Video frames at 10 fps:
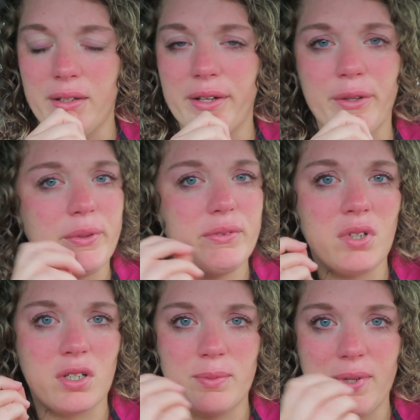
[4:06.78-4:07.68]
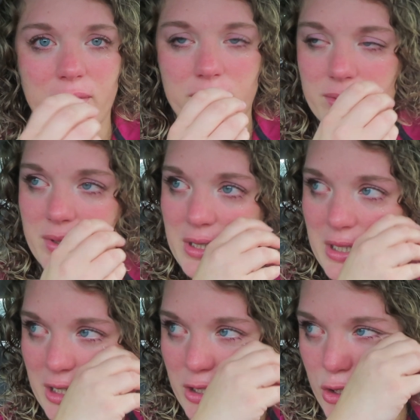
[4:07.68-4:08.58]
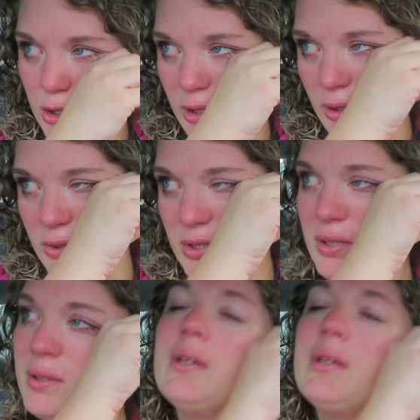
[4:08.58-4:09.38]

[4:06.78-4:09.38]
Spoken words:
I know we've talked about Cindy's sugars,